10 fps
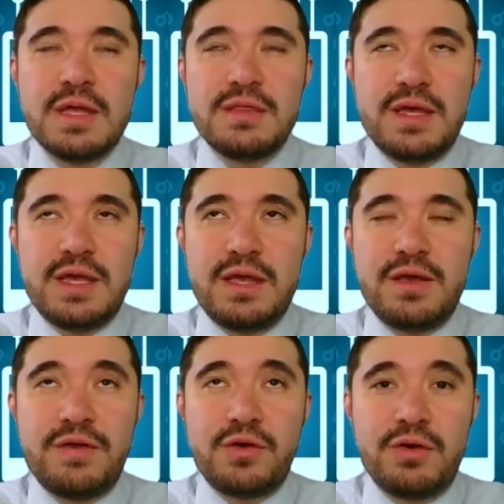
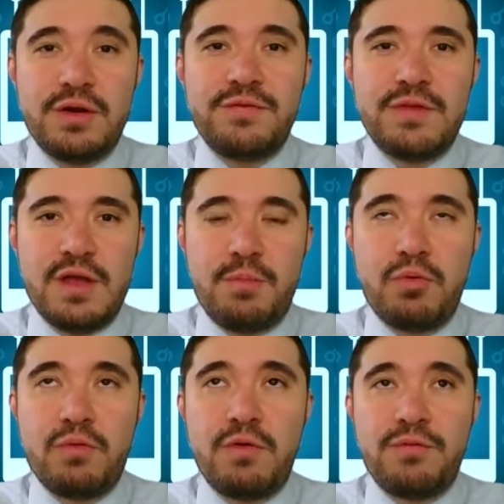The current F D A
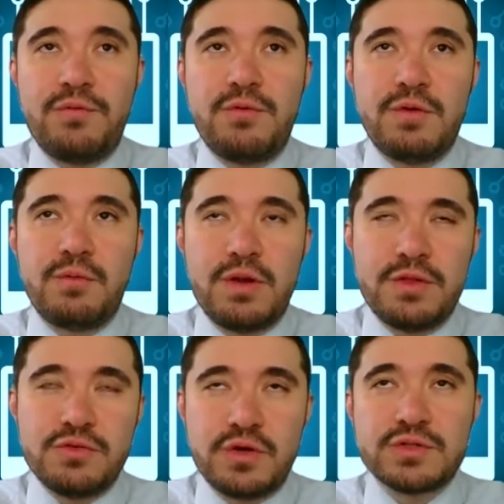approval for one of
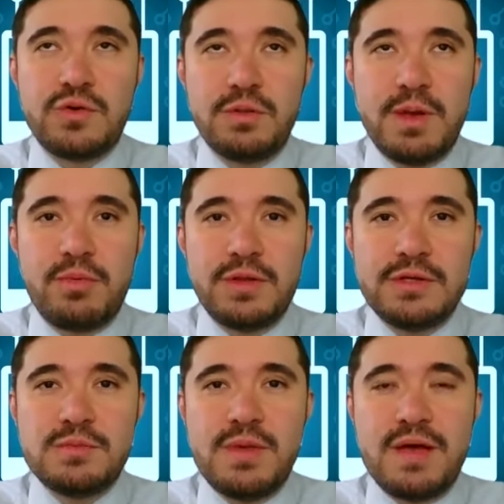the drugs called
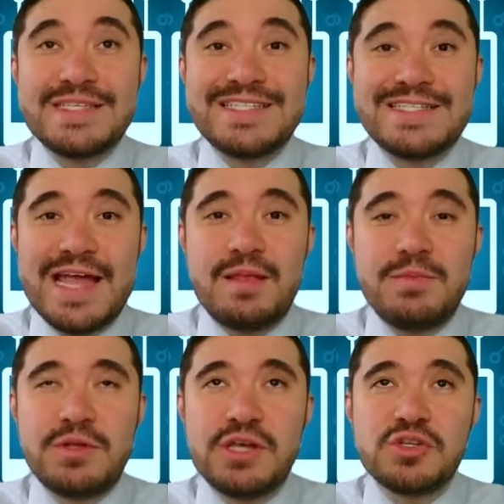pembrolizumab is ten
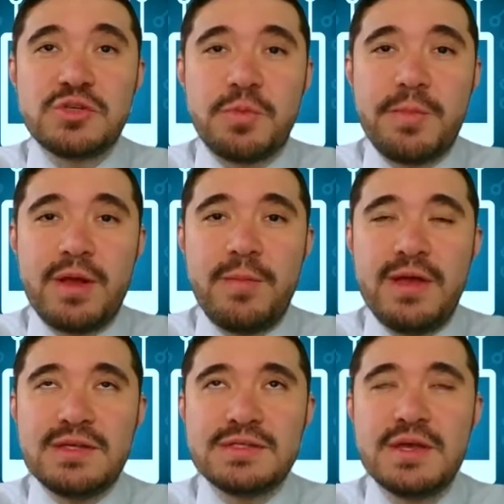mutations per
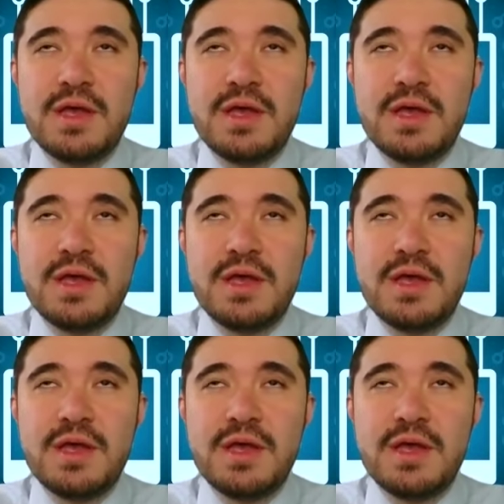megabase,